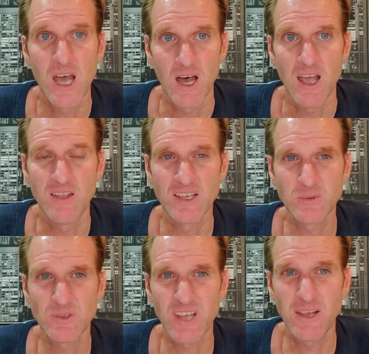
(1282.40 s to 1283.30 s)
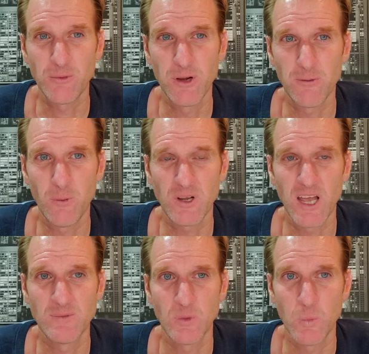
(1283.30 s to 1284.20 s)
Yeah, and this was like 3 or 4
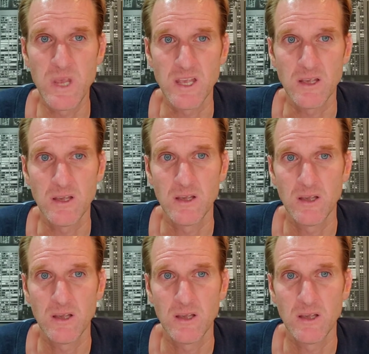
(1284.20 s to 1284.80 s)
times a week.